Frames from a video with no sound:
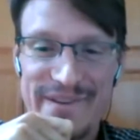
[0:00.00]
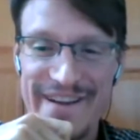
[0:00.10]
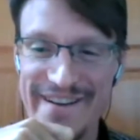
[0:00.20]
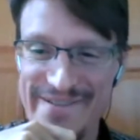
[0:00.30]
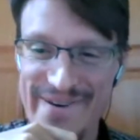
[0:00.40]

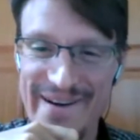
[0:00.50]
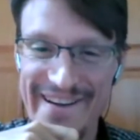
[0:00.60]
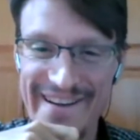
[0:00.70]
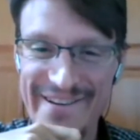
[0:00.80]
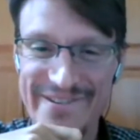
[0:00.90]
then
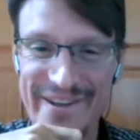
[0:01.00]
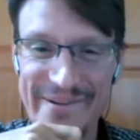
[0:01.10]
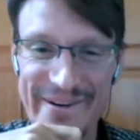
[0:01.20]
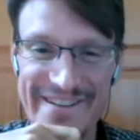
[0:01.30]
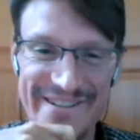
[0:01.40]
if they
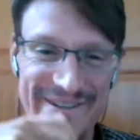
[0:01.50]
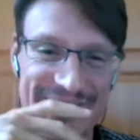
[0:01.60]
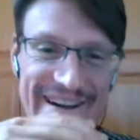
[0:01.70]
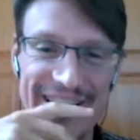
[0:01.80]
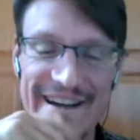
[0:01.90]
were so.